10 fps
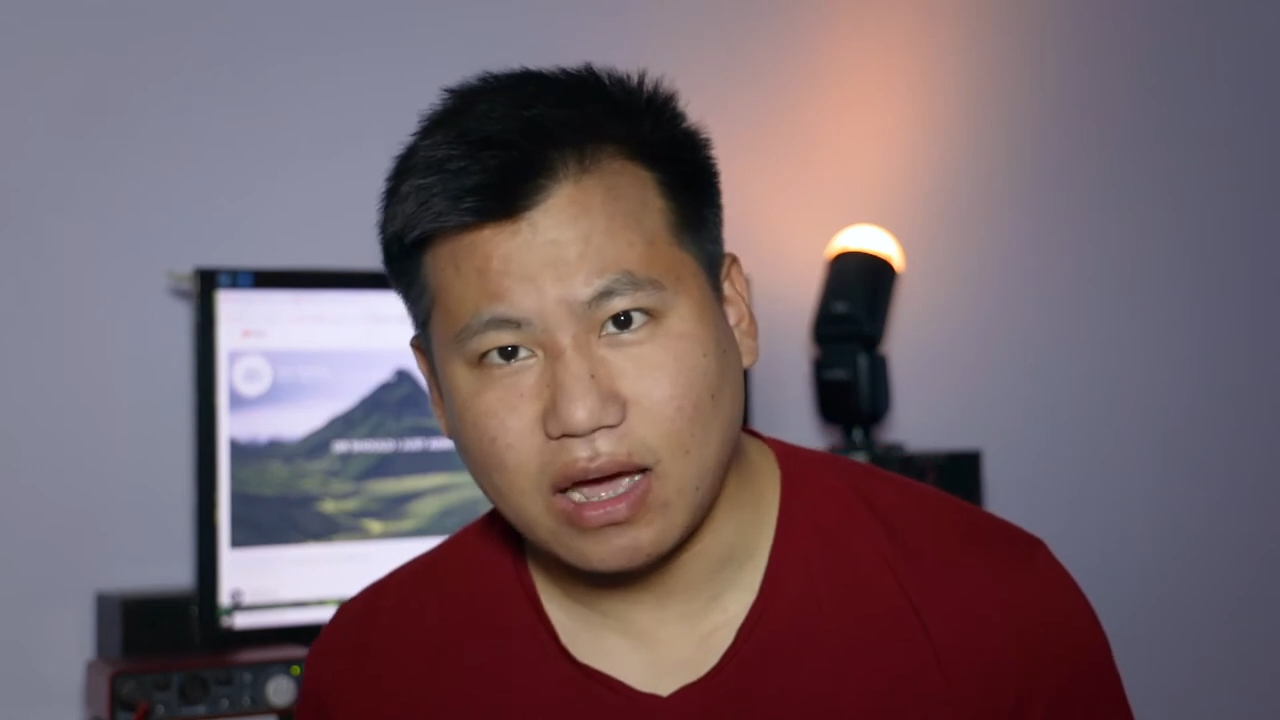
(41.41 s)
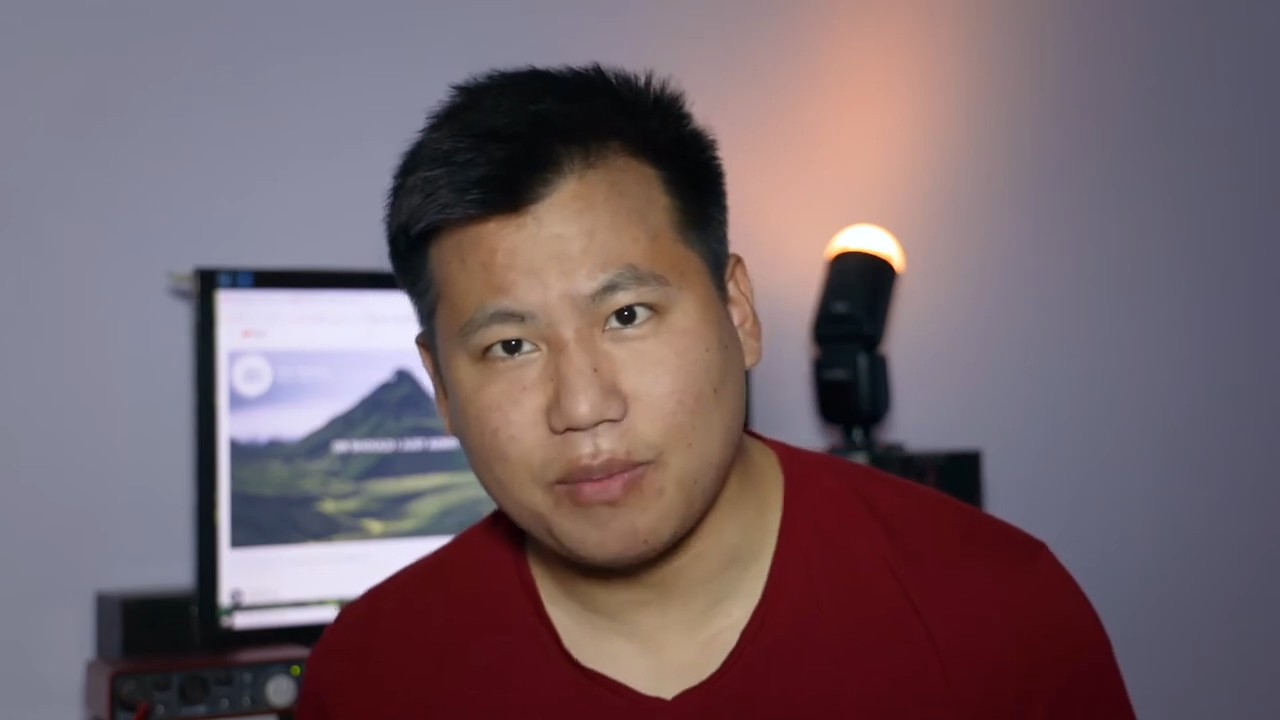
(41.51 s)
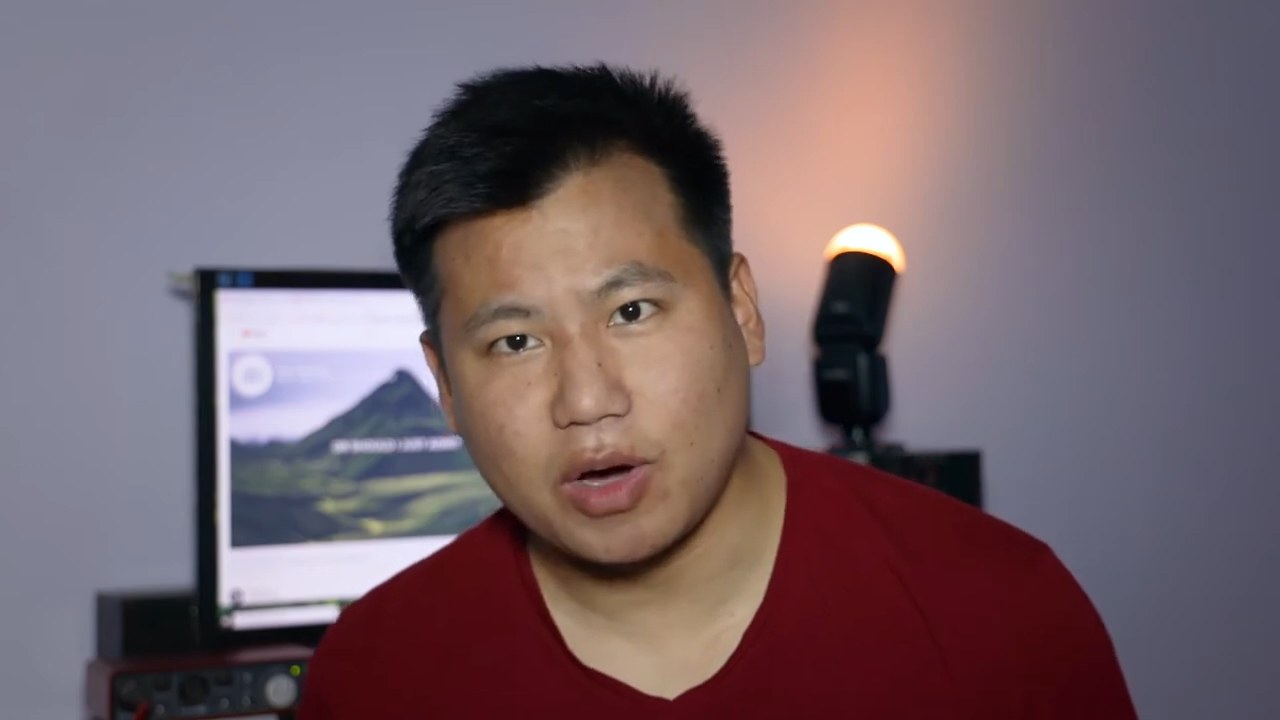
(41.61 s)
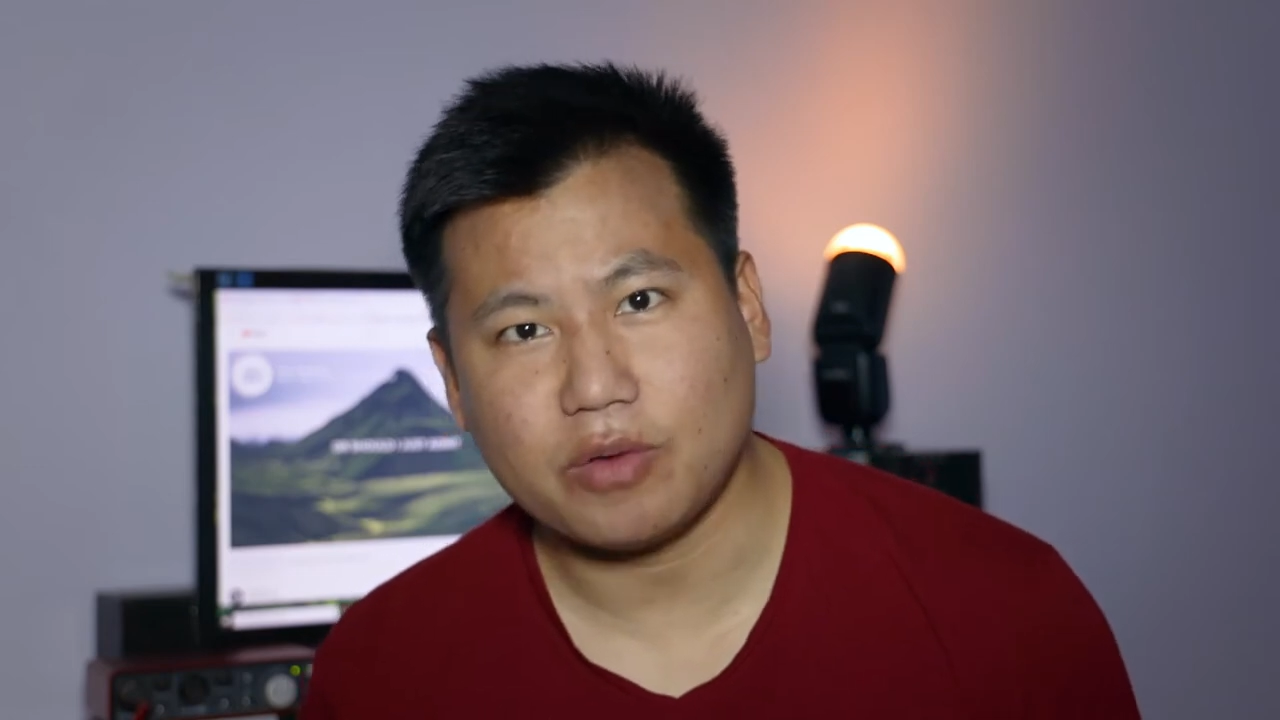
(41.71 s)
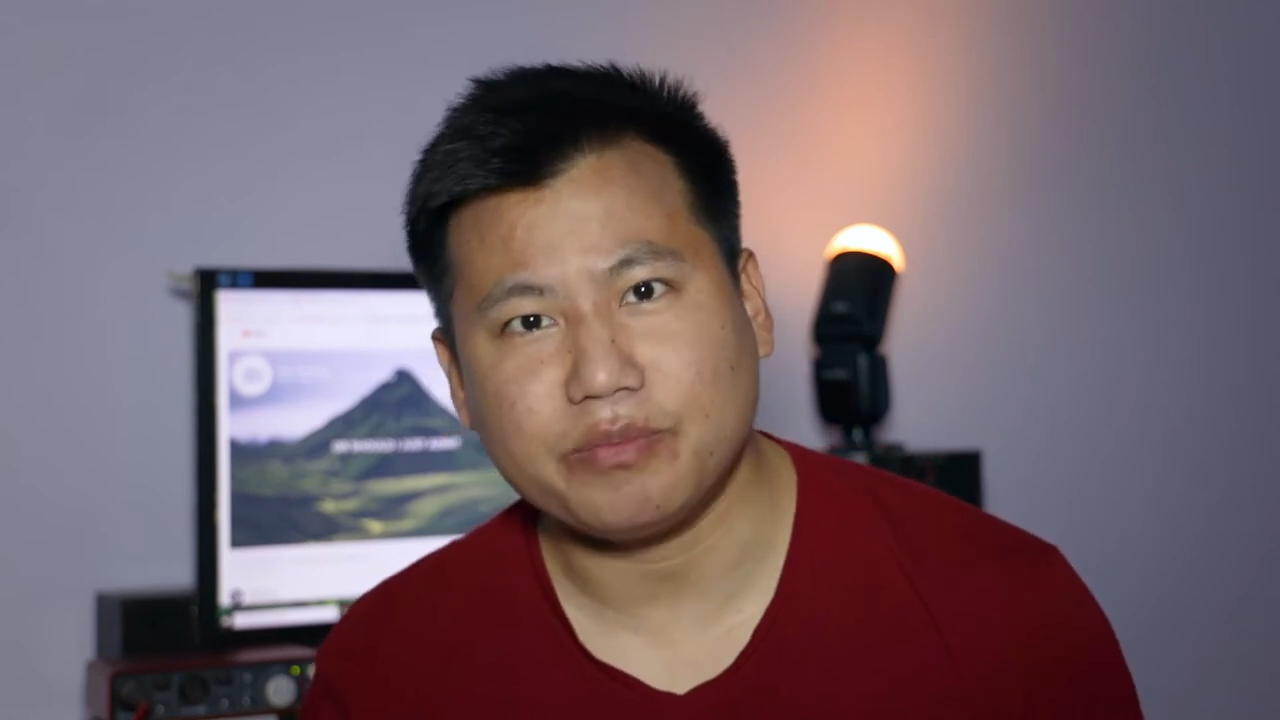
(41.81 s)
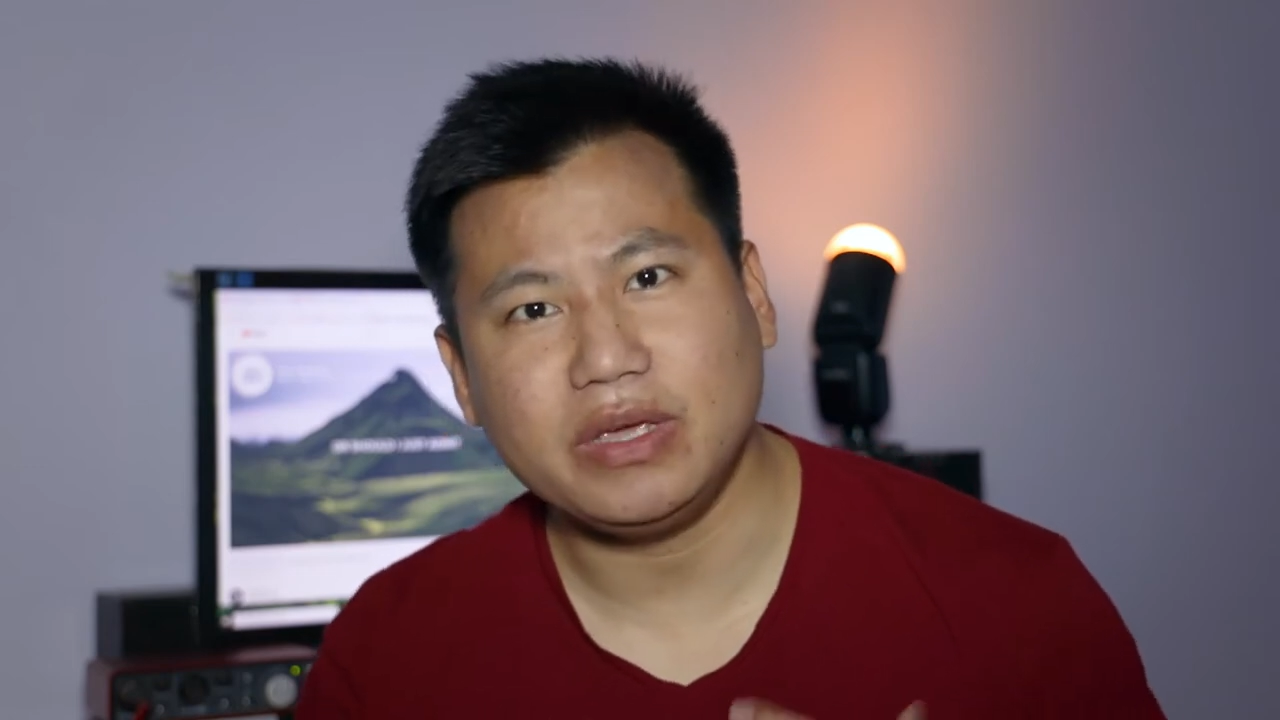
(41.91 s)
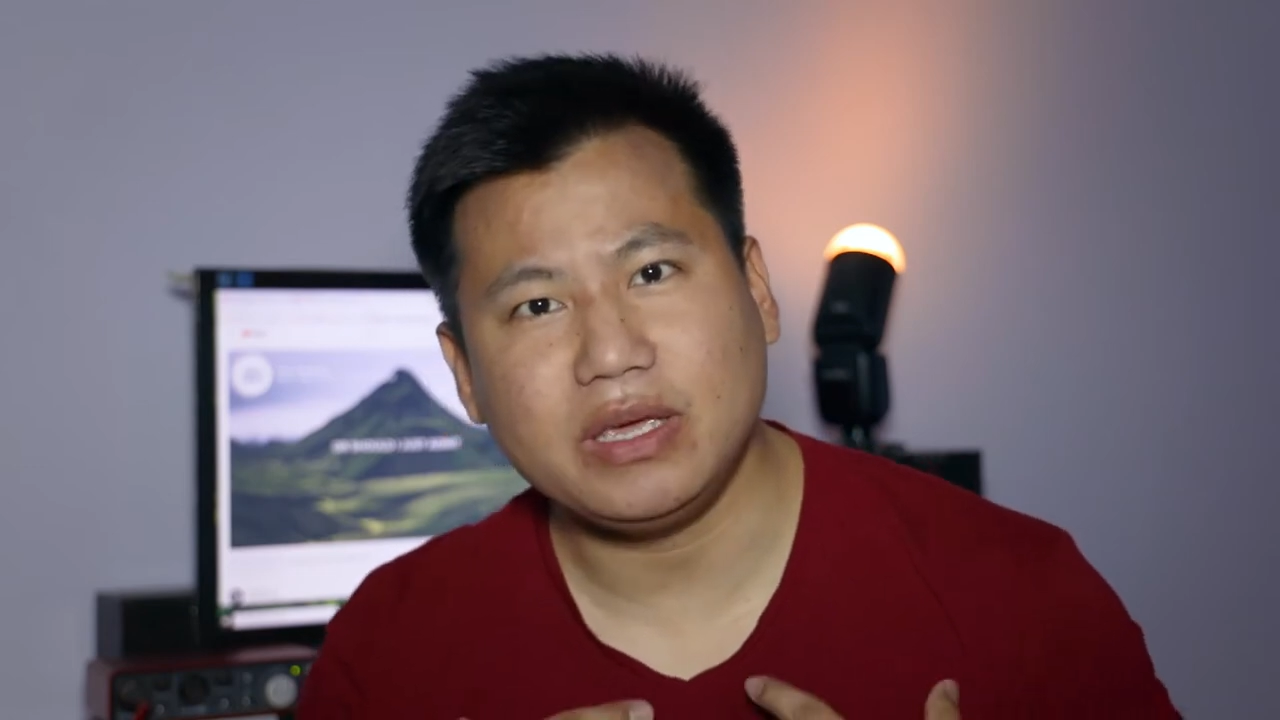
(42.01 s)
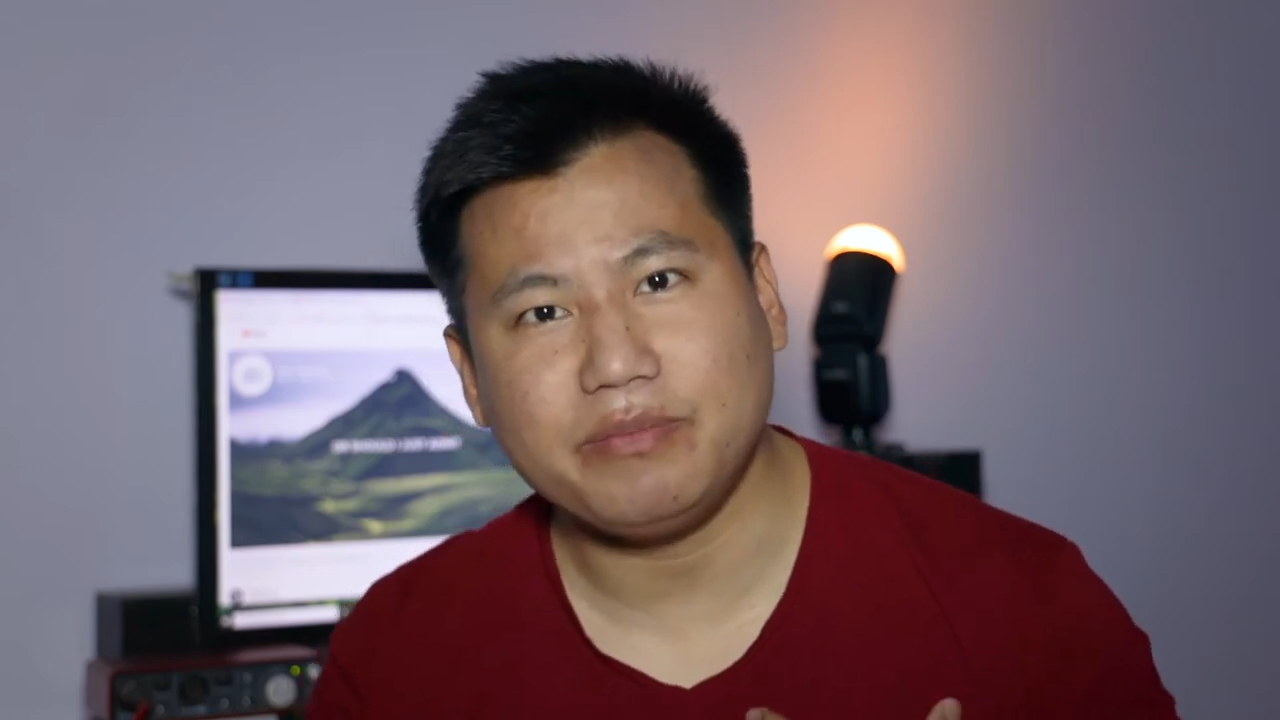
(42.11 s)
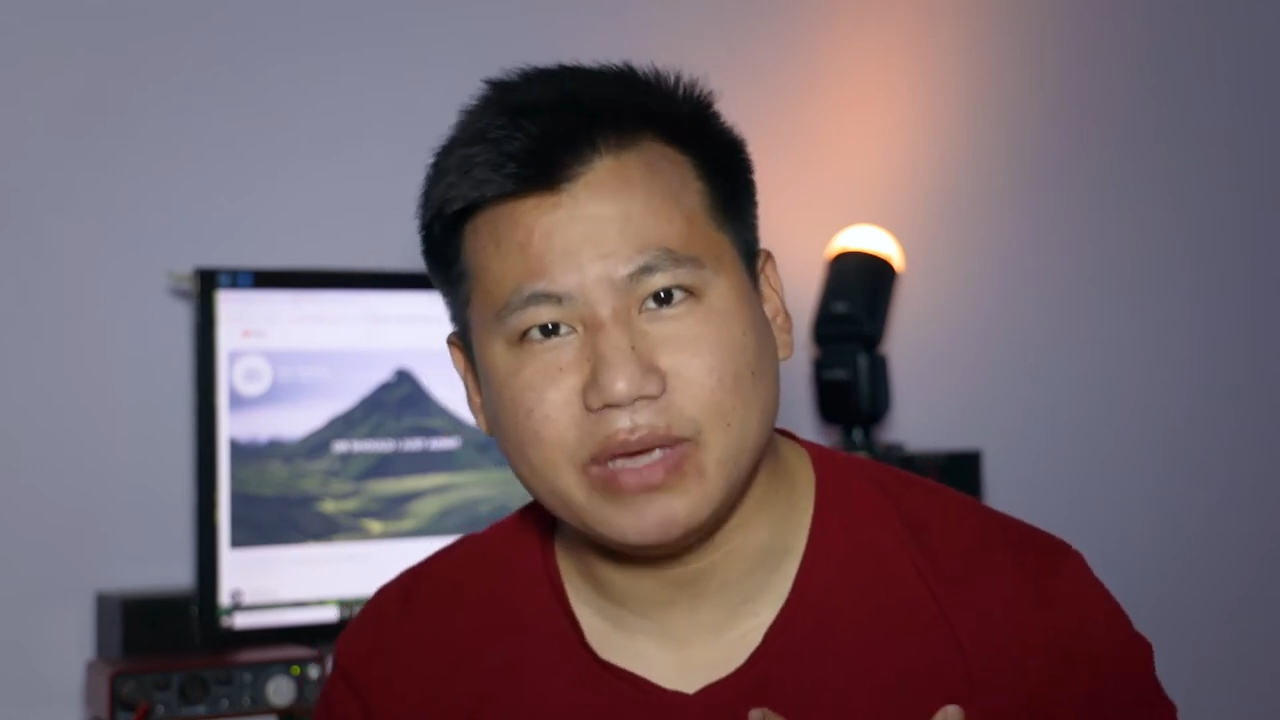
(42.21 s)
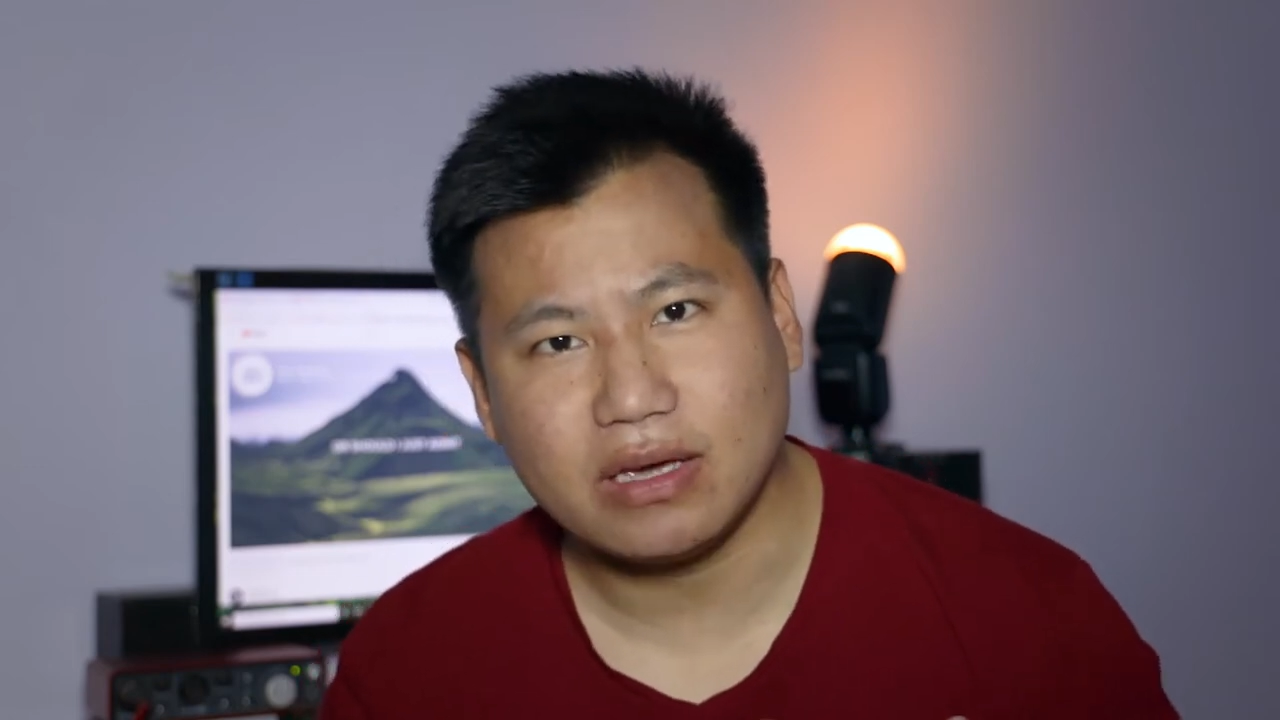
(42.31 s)
about
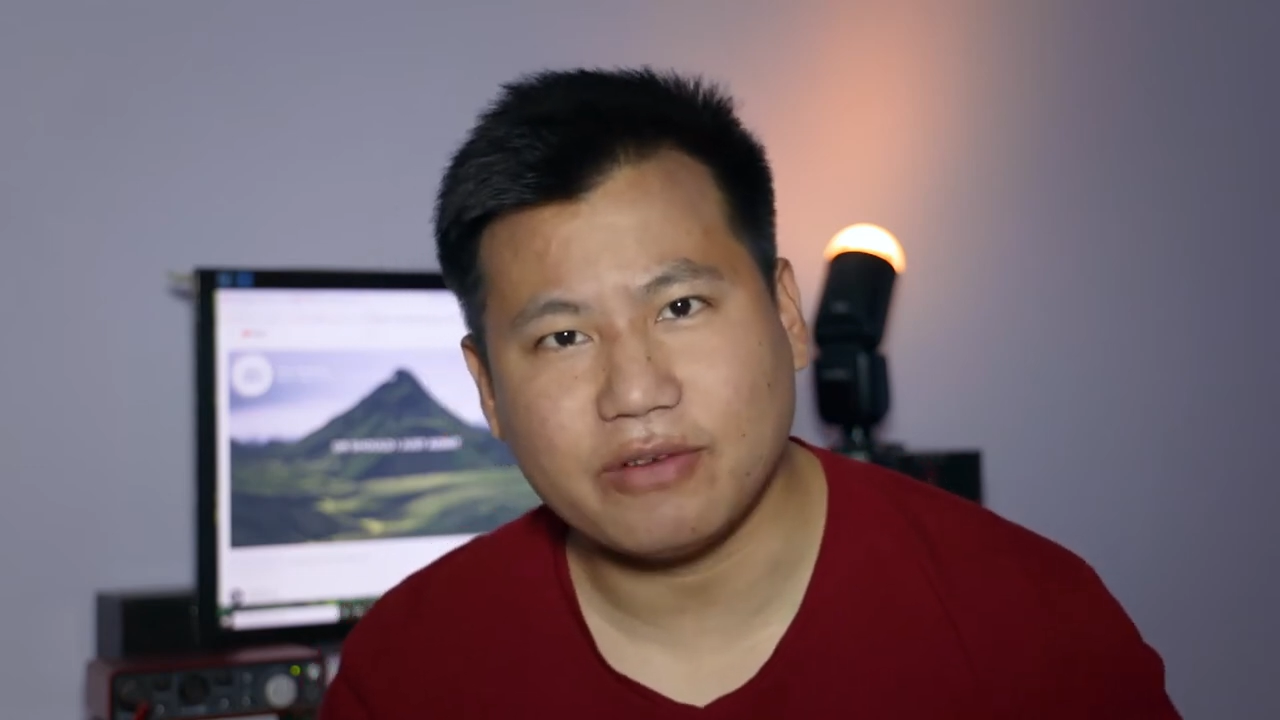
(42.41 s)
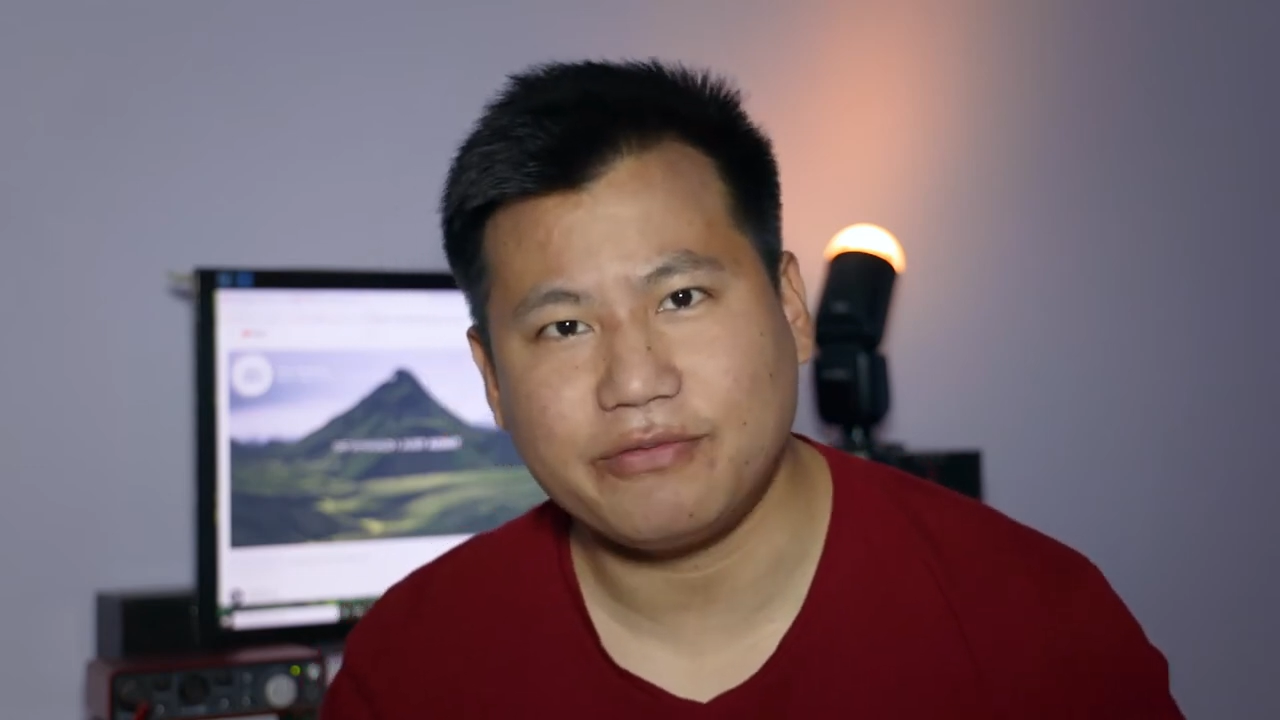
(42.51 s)
me being a